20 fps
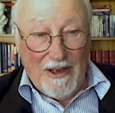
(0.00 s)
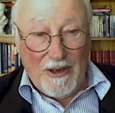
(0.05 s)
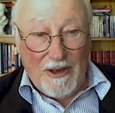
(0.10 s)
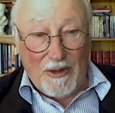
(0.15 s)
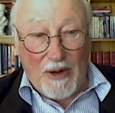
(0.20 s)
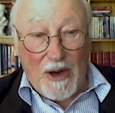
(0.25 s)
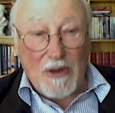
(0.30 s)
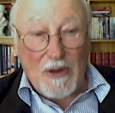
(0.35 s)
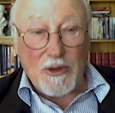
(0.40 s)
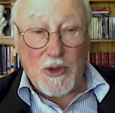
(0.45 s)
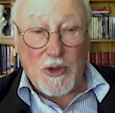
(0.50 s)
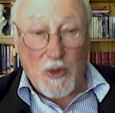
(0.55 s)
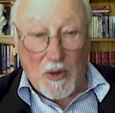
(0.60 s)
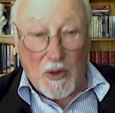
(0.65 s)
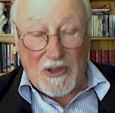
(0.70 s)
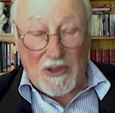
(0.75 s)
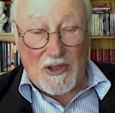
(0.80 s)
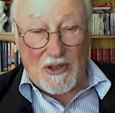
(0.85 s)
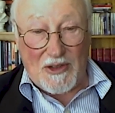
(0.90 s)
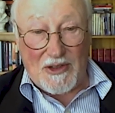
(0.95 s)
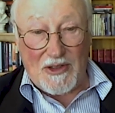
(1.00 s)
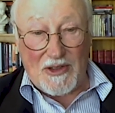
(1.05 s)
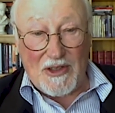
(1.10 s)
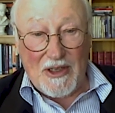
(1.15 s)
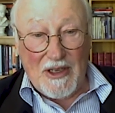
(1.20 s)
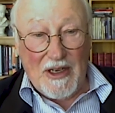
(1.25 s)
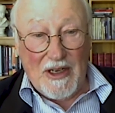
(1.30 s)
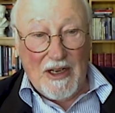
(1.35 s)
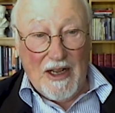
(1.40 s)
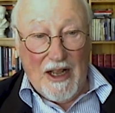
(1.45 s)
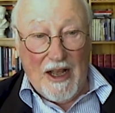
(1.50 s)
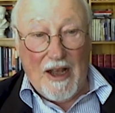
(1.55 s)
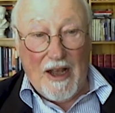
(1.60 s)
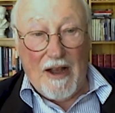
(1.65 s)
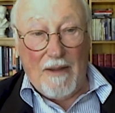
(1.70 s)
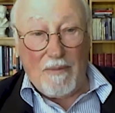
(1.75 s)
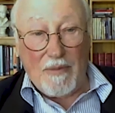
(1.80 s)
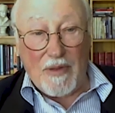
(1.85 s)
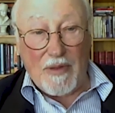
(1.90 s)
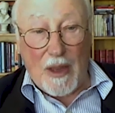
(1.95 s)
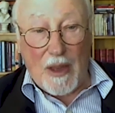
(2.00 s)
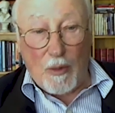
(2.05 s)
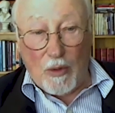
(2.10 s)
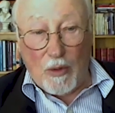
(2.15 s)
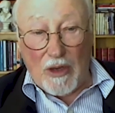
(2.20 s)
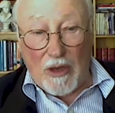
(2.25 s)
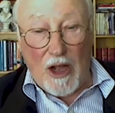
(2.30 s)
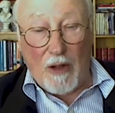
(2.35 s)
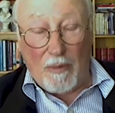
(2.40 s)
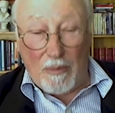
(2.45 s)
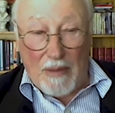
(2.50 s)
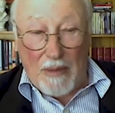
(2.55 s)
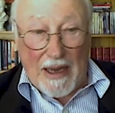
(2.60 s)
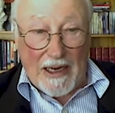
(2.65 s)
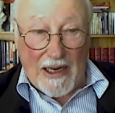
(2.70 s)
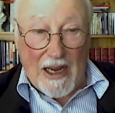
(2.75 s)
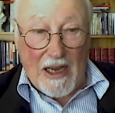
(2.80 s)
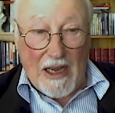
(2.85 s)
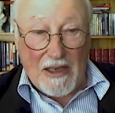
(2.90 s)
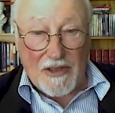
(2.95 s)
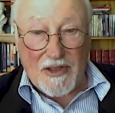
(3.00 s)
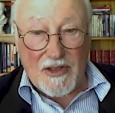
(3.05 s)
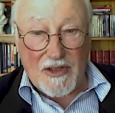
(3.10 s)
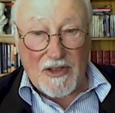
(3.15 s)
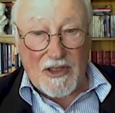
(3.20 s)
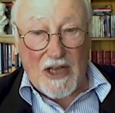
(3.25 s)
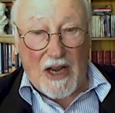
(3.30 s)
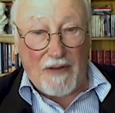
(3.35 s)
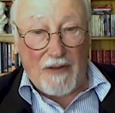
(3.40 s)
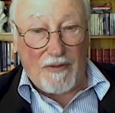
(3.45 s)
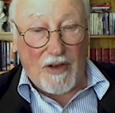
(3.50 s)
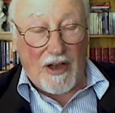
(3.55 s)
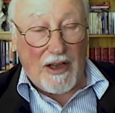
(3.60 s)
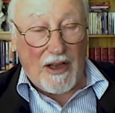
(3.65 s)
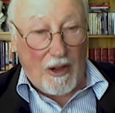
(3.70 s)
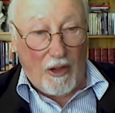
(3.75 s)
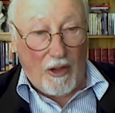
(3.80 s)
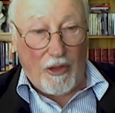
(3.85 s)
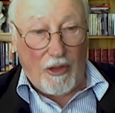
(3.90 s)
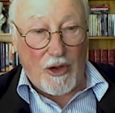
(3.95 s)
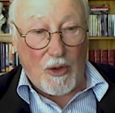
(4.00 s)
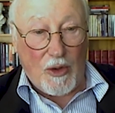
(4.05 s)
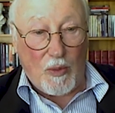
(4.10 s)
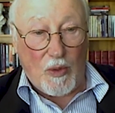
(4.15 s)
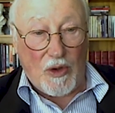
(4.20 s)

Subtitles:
your own choices that will help make ours a safer, healthier